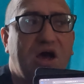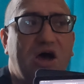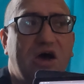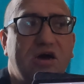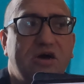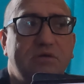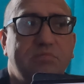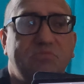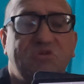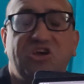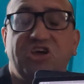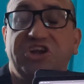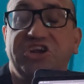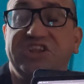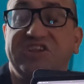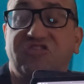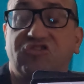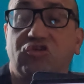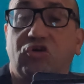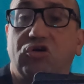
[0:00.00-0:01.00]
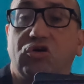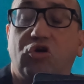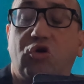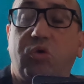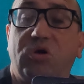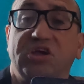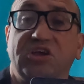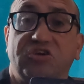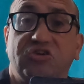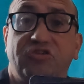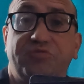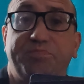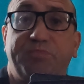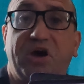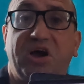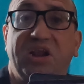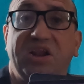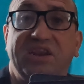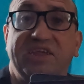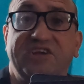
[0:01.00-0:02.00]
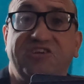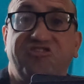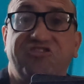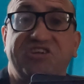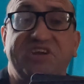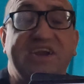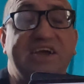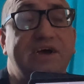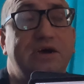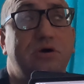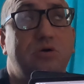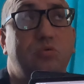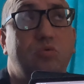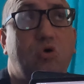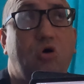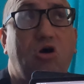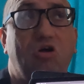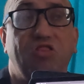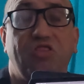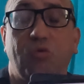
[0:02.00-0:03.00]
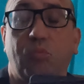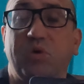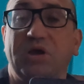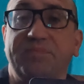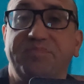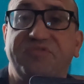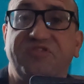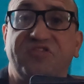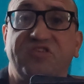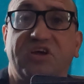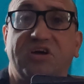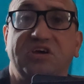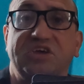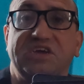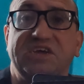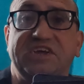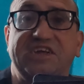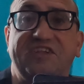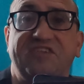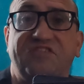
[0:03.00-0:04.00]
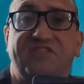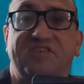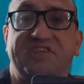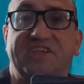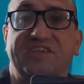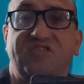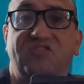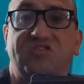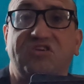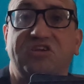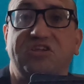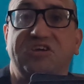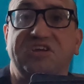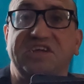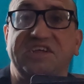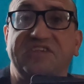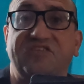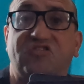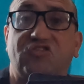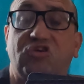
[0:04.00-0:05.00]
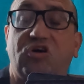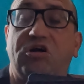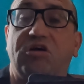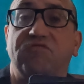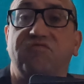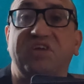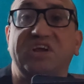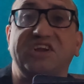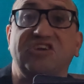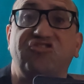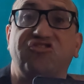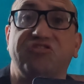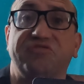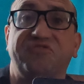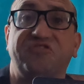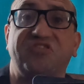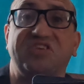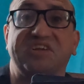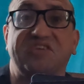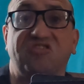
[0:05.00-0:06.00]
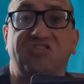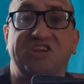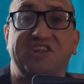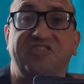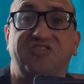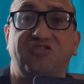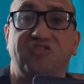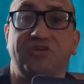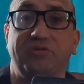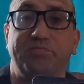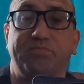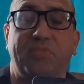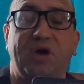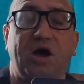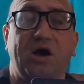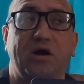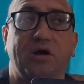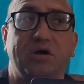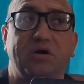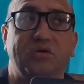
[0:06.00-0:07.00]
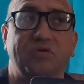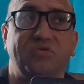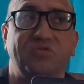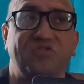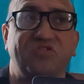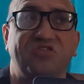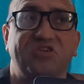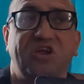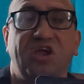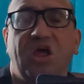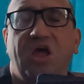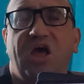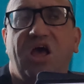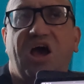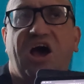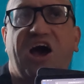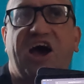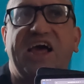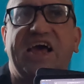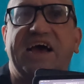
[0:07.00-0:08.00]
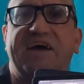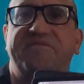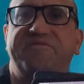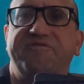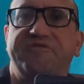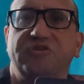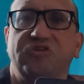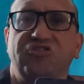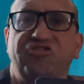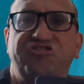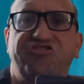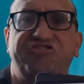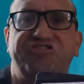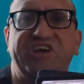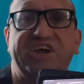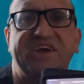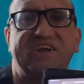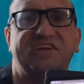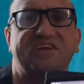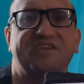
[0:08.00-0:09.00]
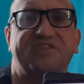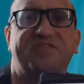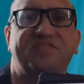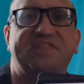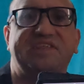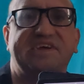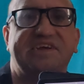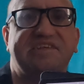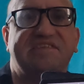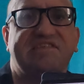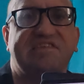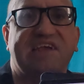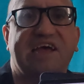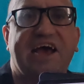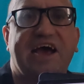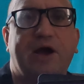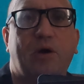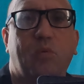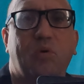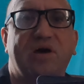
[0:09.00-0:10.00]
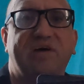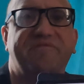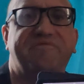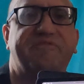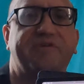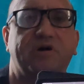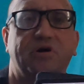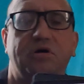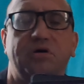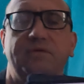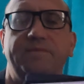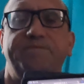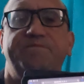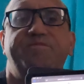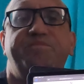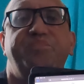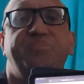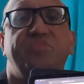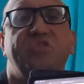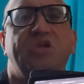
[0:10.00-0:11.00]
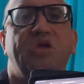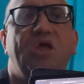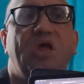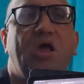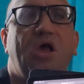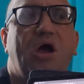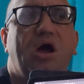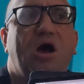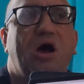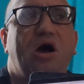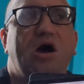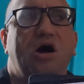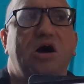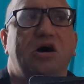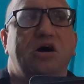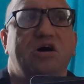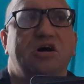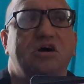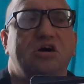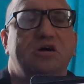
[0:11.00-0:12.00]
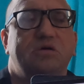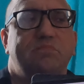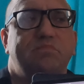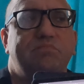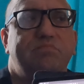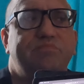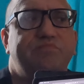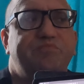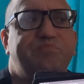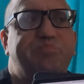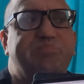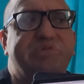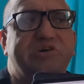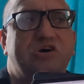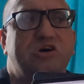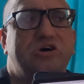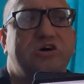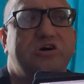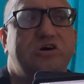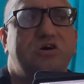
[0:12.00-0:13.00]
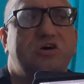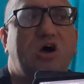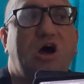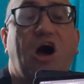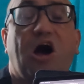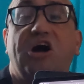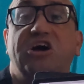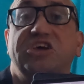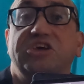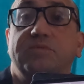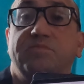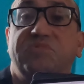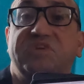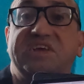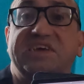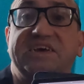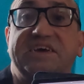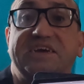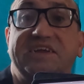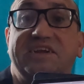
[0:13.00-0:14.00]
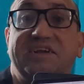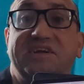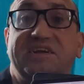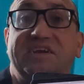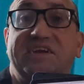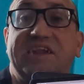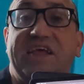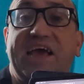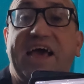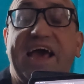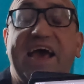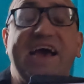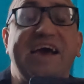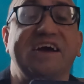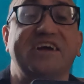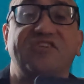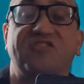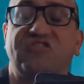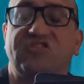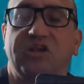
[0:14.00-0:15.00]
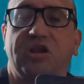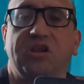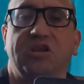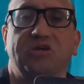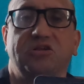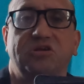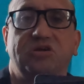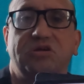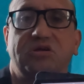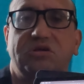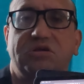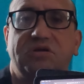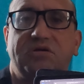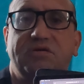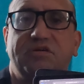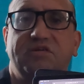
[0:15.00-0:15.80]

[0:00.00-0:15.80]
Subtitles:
and it's got quite good mileage. Now, on the website, it says that it's got a range of 62 miles. I haven't checked this, however, but I am getting excellent